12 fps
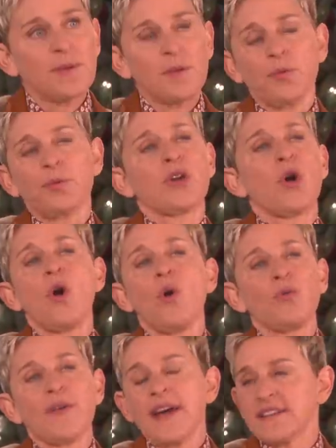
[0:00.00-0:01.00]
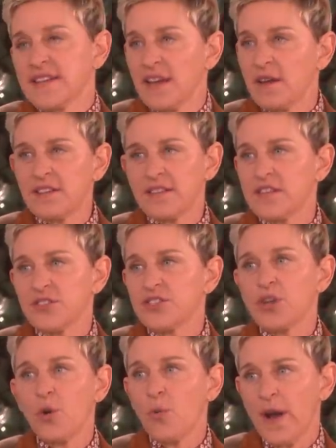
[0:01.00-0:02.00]
people would go, oh, that
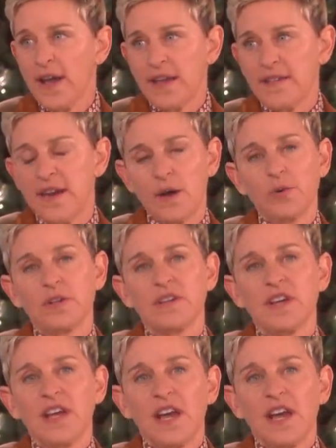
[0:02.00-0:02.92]
there's no way that would,